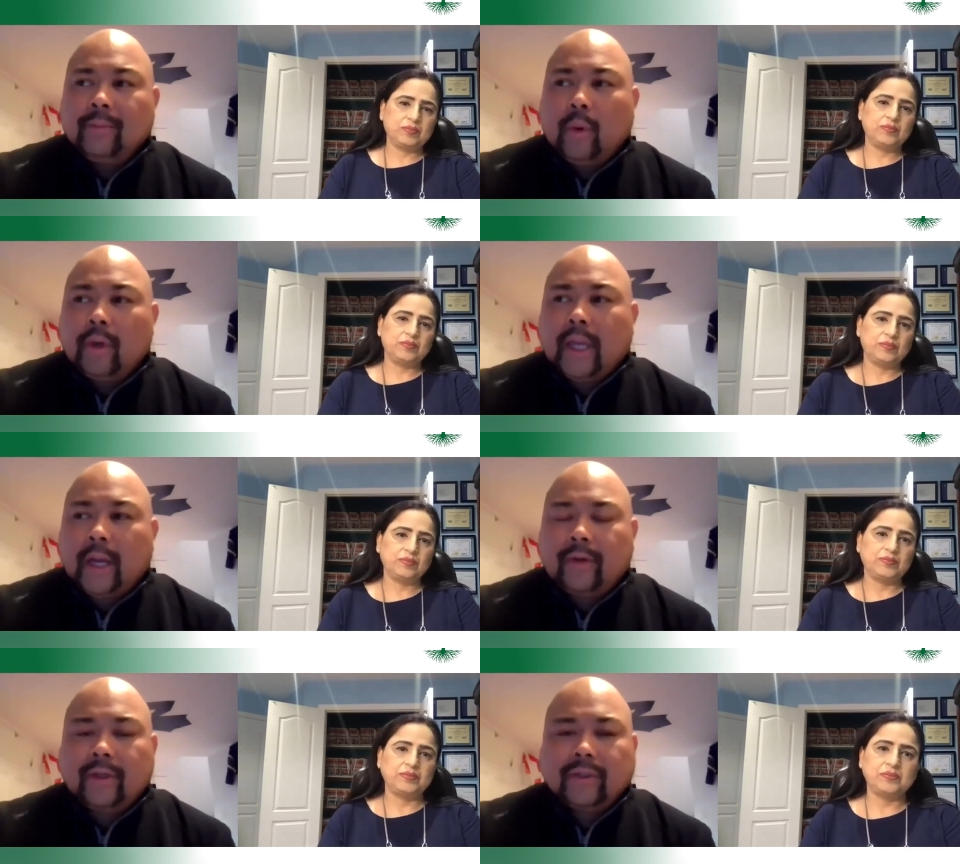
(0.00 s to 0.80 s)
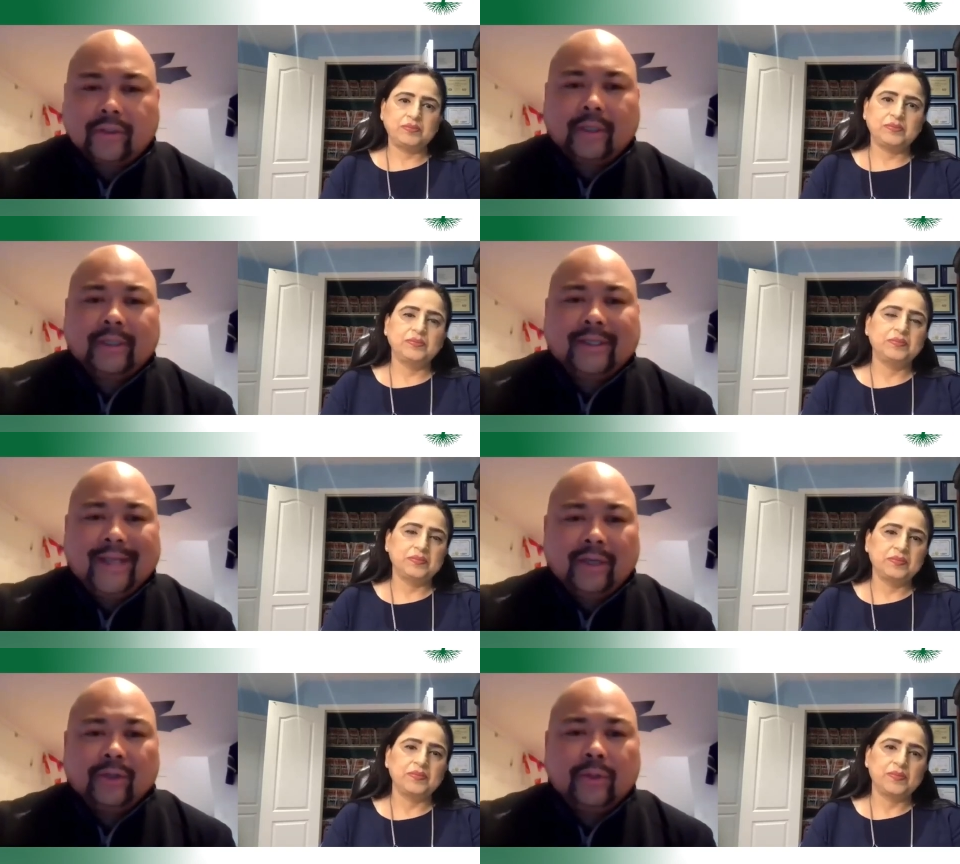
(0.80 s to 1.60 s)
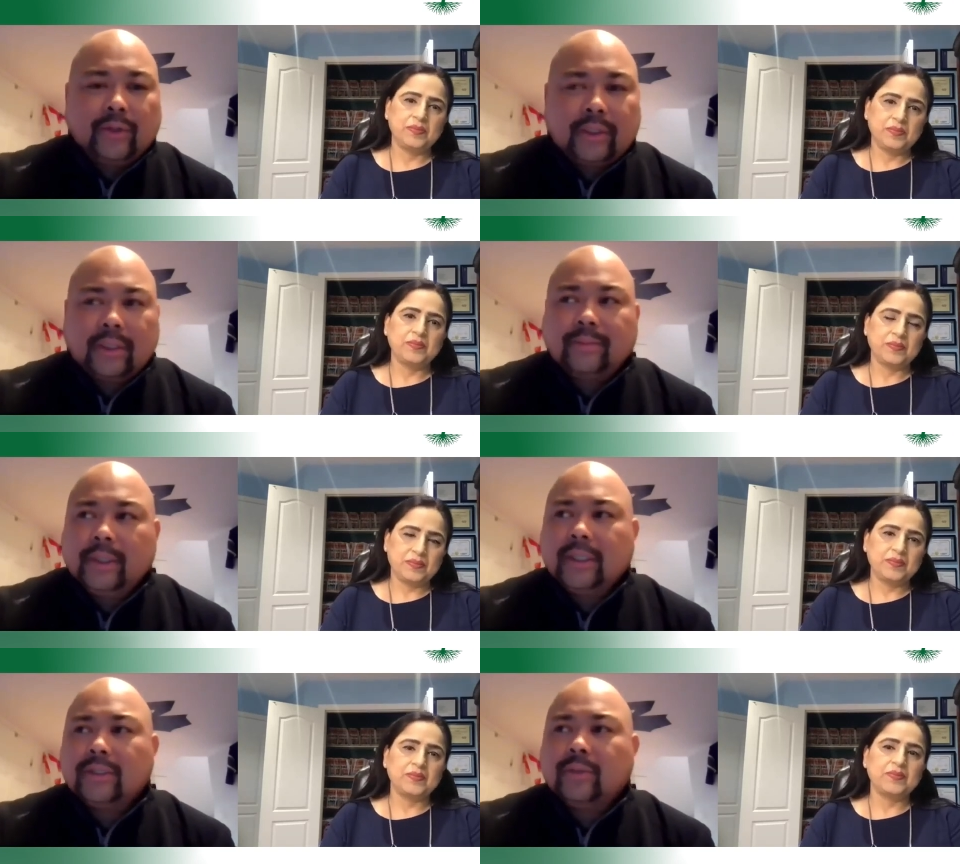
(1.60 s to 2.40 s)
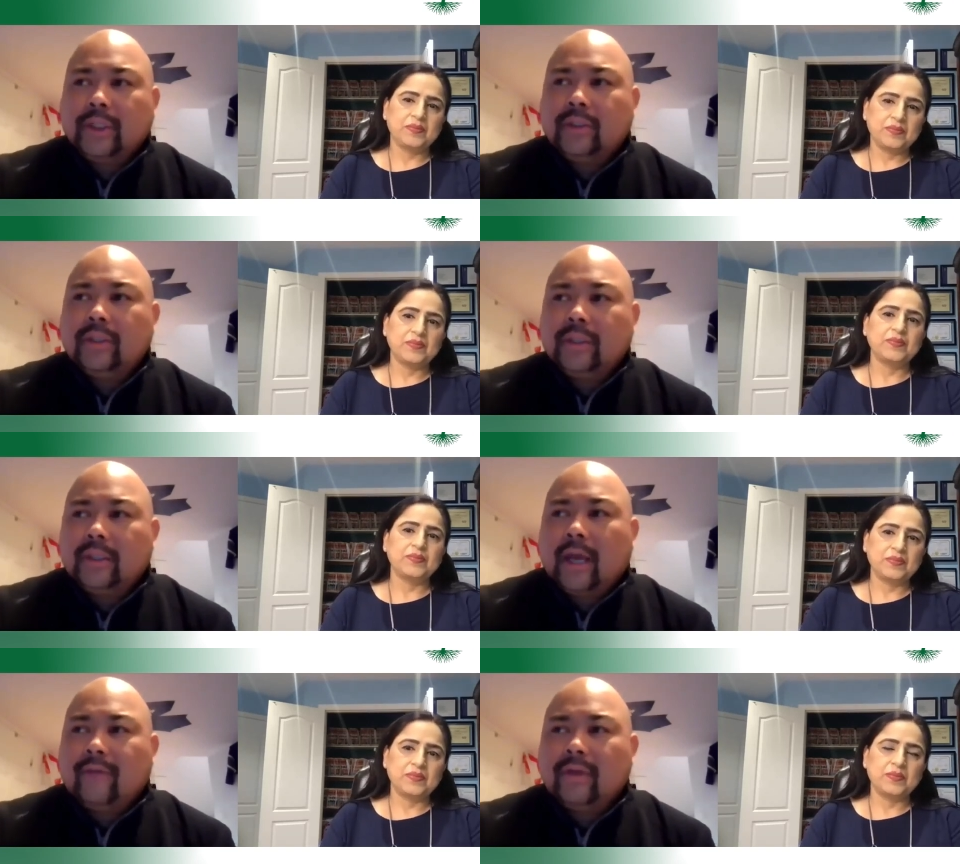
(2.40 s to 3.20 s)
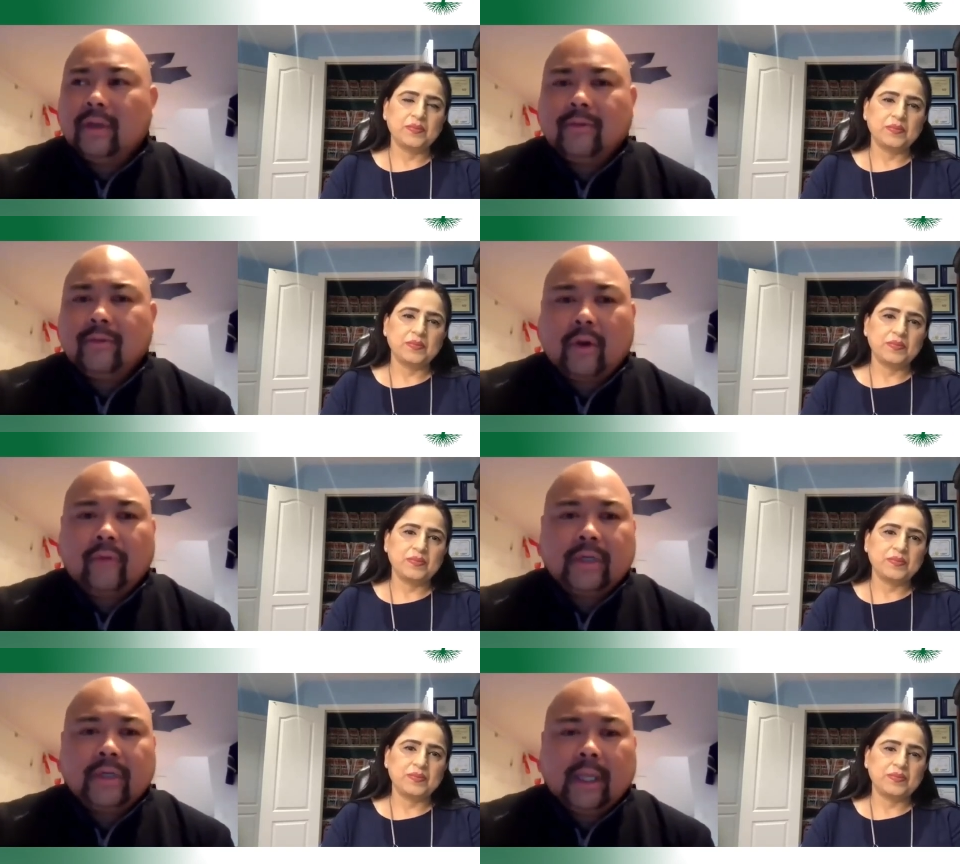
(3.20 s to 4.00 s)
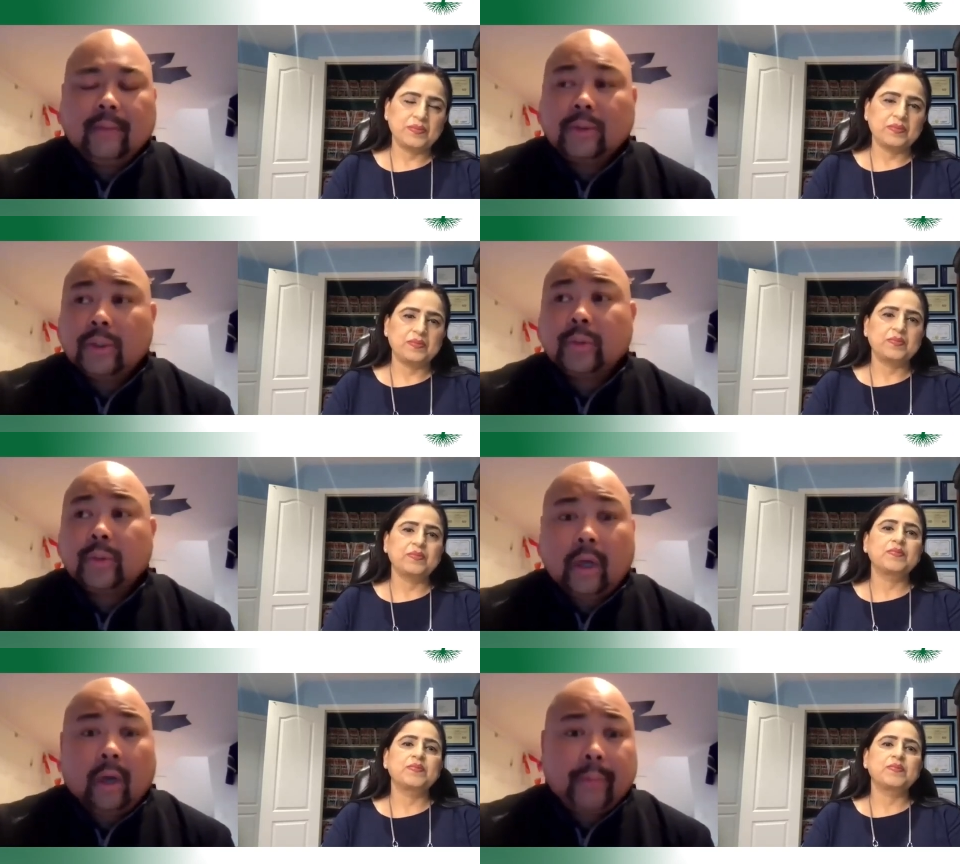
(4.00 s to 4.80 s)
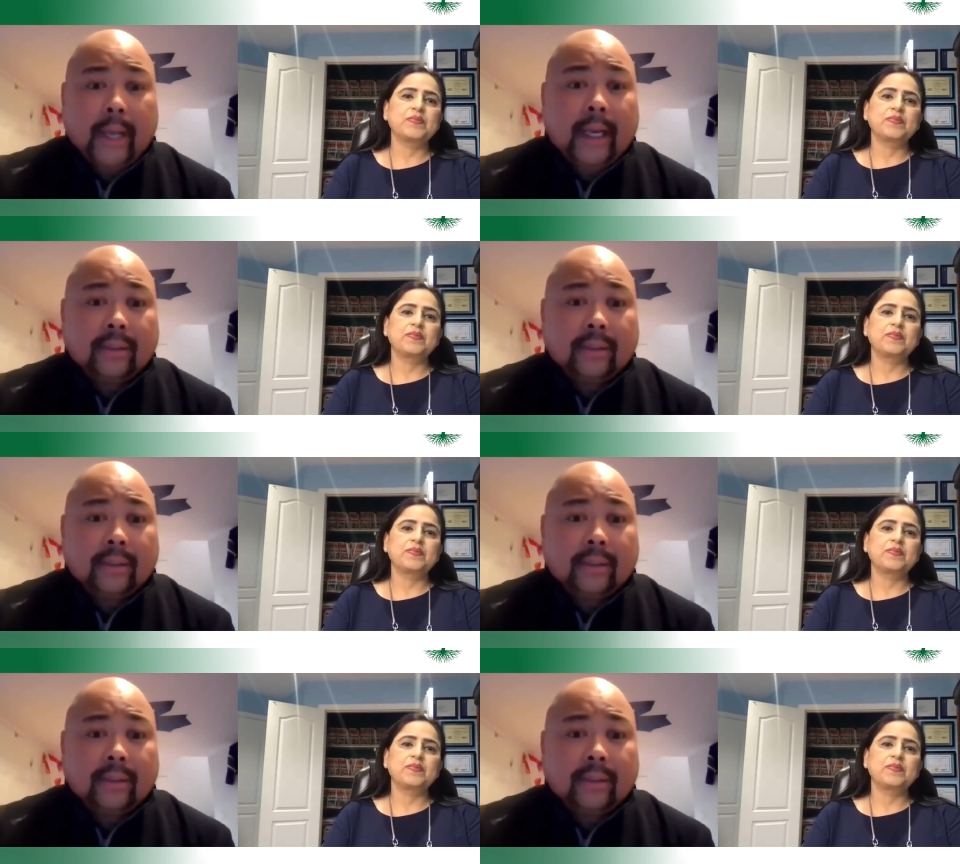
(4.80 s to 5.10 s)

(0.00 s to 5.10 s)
Speaker 1: more carriers are starting to introduce this because we did have a number of COVID claims, which we all paid.